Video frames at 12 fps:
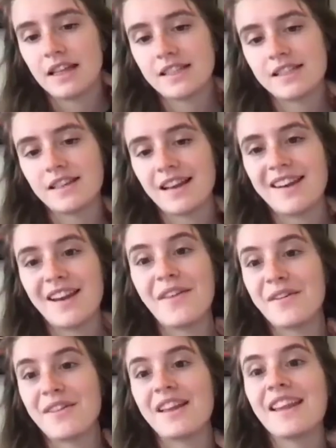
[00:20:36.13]
That's yeah.
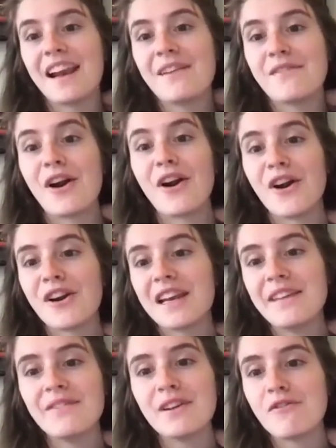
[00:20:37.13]
another thing that I've
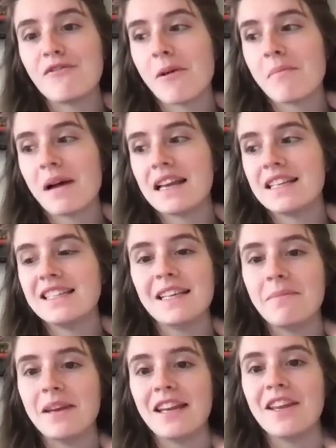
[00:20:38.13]
heard even from my
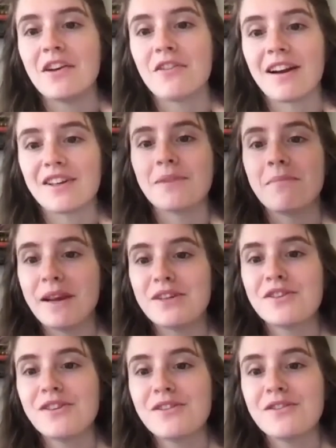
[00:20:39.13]
DPD director. Make
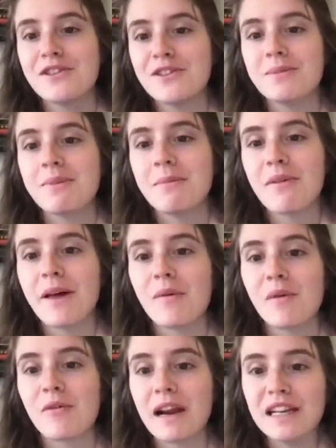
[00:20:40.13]
sure you choose people that
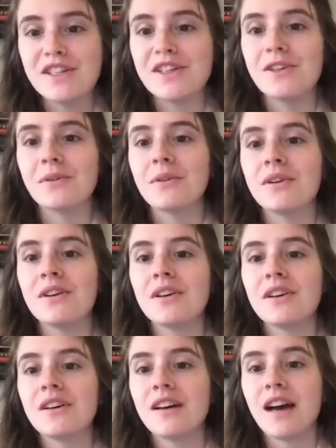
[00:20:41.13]
will write you
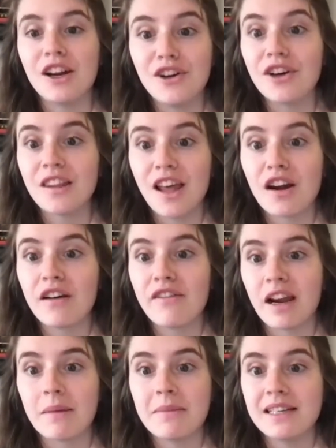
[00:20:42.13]
a good letter of
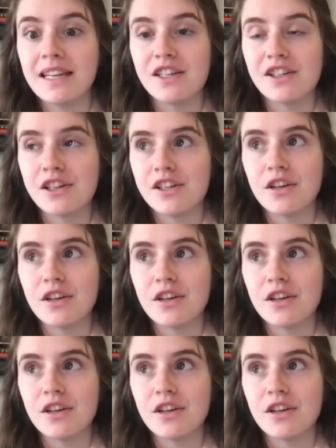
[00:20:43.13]
recommendation.